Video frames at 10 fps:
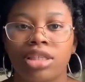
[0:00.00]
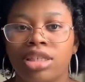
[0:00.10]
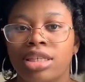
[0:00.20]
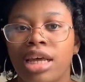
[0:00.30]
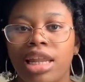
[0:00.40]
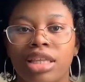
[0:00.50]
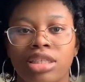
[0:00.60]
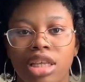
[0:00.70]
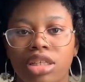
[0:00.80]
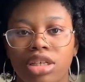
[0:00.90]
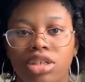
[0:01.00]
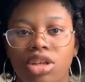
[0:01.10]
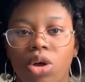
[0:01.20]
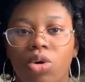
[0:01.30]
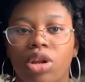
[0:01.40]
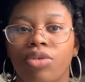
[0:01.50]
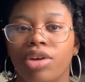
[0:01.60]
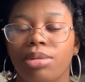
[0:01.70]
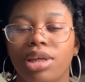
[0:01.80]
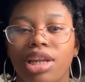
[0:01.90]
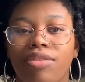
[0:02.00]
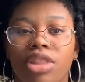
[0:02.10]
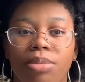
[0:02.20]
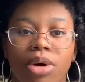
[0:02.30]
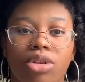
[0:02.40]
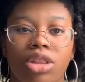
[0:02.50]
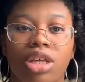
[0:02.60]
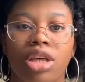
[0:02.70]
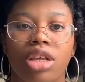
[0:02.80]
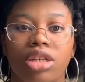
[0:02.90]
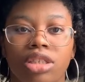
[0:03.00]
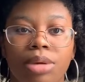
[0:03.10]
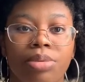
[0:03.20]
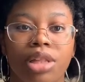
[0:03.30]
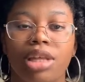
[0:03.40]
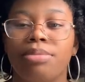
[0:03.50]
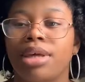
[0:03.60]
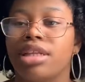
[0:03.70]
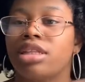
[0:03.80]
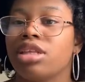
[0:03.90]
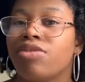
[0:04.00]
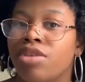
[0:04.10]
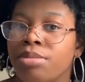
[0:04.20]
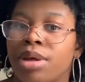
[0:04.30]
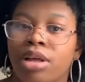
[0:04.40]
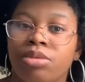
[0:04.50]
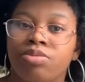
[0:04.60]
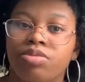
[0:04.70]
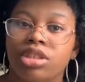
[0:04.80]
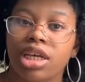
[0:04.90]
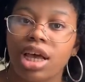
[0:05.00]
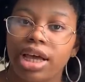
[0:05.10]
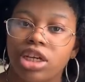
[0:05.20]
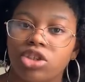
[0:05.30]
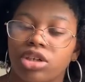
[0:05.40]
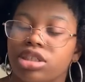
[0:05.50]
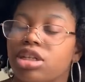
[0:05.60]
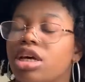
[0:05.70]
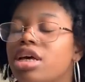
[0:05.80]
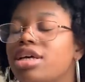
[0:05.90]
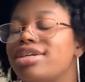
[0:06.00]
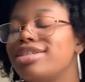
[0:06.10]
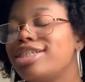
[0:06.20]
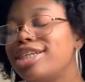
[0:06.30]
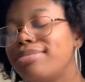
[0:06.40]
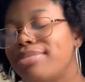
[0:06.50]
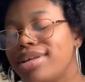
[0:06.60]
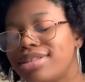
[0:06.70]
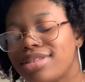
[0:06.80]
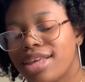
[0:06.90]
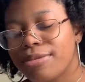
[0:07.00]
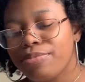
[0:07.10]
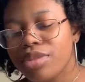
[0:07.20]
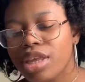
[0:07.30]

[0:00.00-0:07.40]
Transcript: He's now like 6 years old, and randomly enough, they both separately meet this female psychiatrist. She meets them.